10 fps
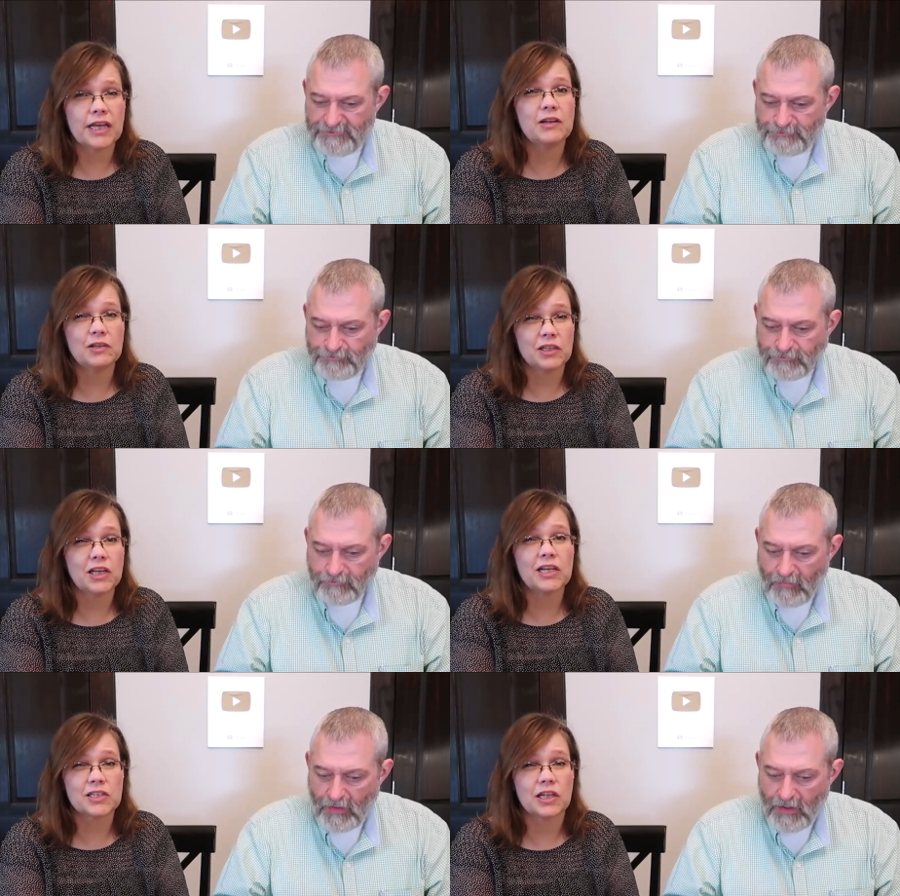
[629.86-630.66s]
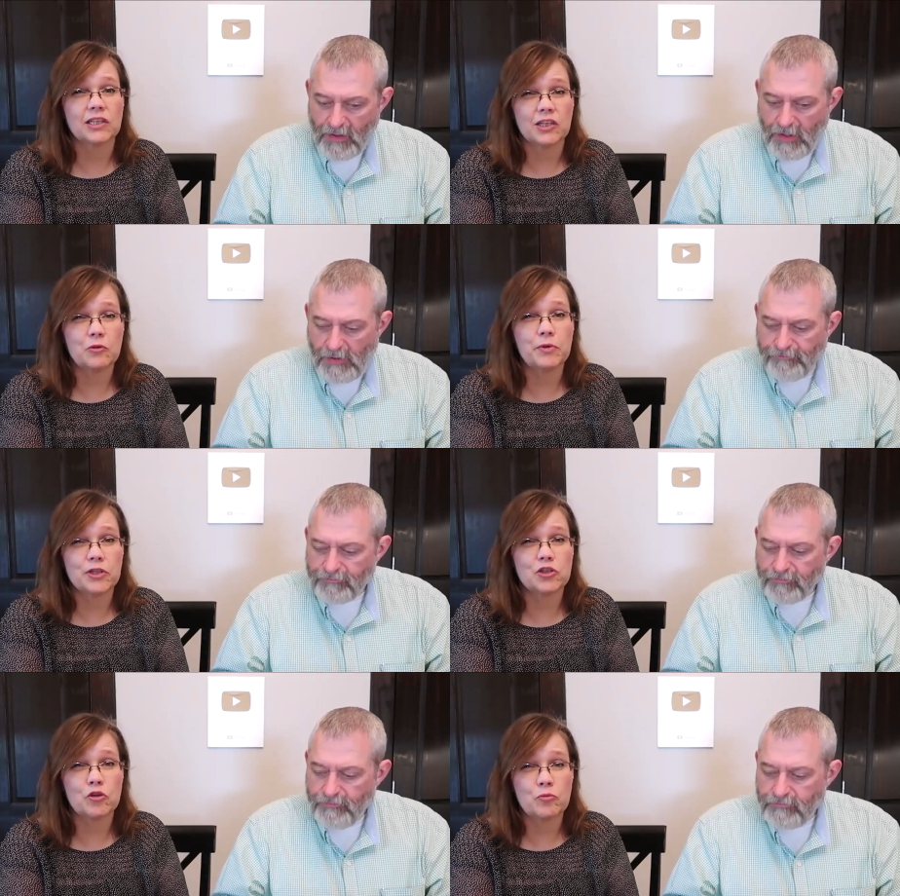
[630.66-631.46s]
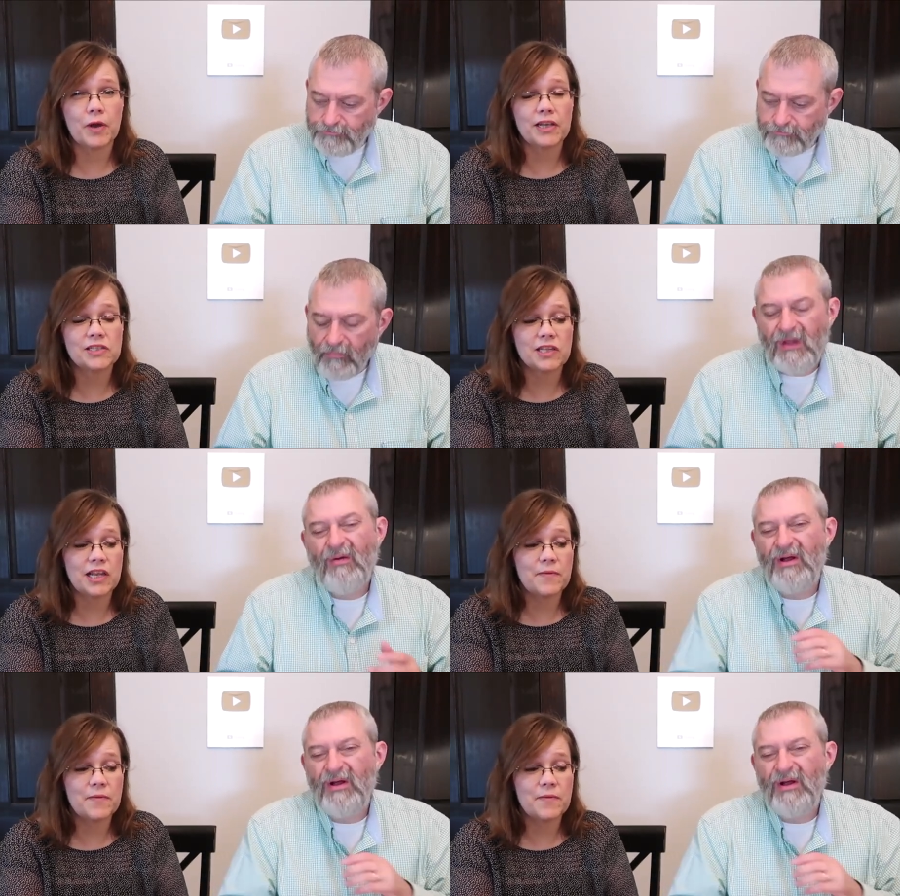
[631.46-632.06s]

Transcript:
Speaker 1: it is a little bit toothpastey. You know